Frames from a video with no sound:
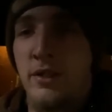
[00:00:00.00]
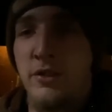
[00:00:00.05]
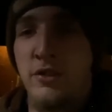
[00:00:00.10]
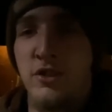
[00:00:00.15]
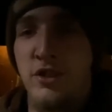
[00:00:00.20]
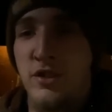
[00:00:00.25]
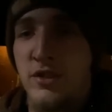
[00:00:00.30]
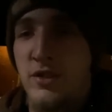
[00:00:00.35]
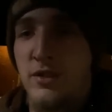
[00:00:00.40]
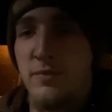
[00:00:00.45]
it's
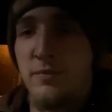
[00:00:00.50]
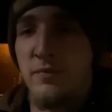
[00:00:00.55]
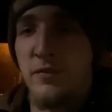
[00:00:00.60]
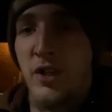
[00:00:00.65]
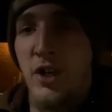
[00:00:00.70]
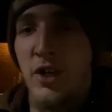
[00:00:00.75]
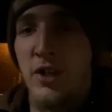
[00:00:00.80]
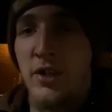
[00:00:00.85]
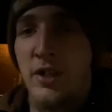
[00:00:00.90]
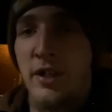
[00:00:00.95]
just
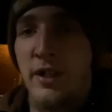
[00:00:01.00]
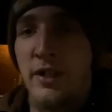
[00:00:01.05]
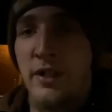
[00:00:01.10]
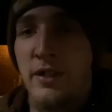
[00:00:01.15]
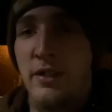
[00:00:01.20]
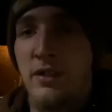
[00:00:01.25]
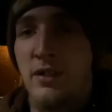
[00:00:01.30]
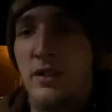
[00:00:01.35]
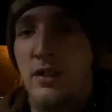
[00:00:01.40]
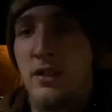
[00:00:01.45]
hard on
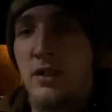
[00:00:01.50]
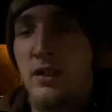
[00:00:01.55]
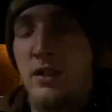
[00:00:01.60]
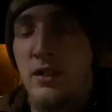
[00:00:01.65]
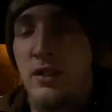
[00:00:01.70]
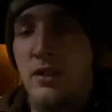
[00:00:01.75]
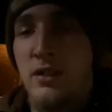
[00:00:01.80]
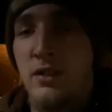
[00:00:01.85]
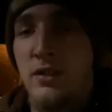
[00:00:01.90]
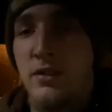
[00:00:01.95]
it.
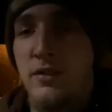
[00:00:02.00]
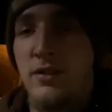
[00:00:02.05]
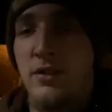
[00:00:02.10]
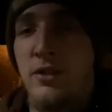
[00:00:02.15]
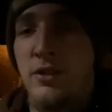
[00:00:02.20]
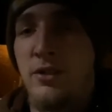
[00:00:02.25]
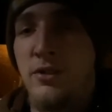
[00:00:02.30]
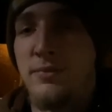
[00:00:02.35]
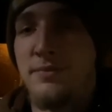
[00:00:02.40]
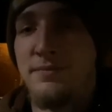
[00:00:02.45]
So